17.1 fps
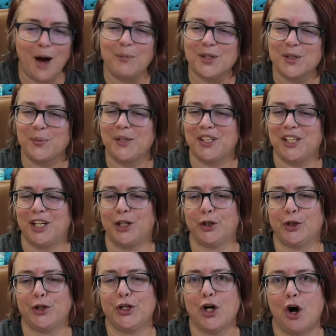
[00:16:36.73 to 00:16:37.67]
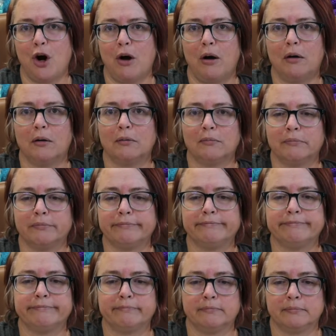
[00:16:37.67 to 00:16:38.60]
much particular yarn
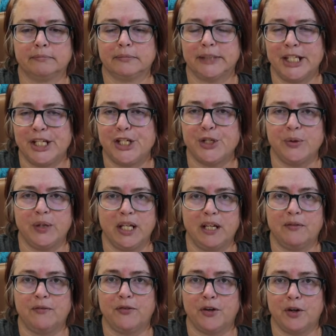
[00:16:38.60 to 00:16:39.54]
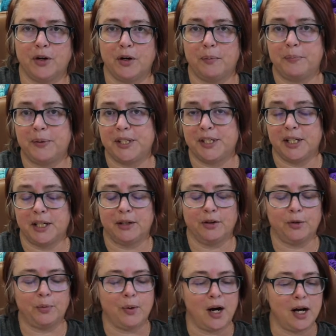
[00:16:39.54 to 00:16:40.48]
that you need for a
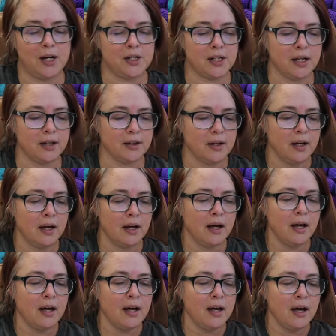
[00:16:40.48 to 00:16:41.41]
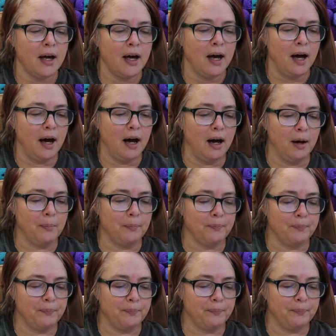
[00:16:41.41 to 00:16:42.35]
particular project. So